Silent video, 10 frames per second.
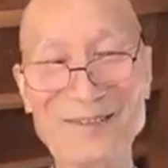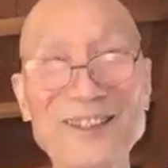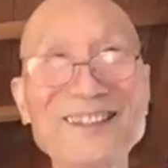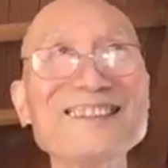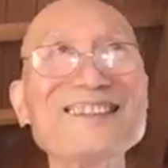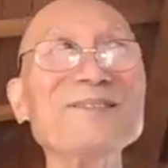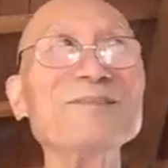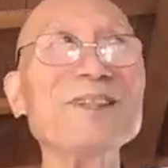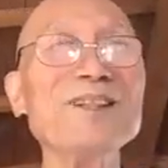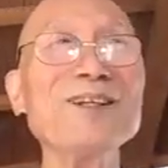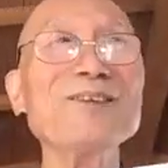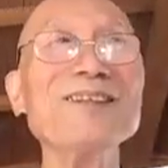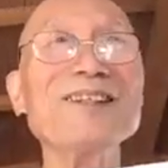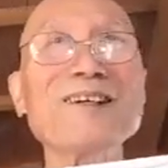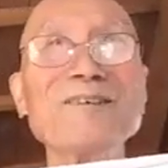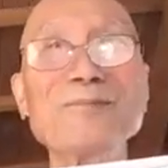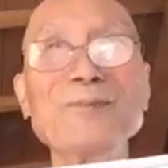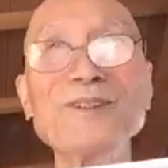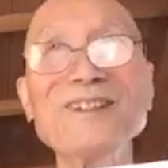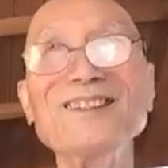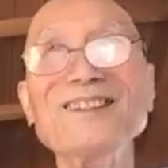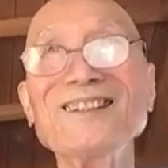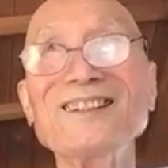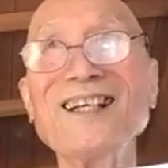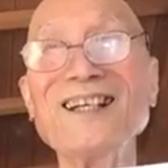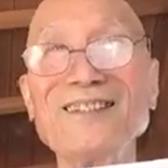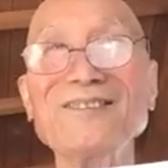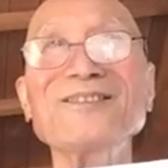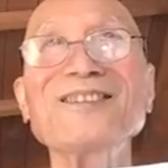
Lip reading: But he will completely save.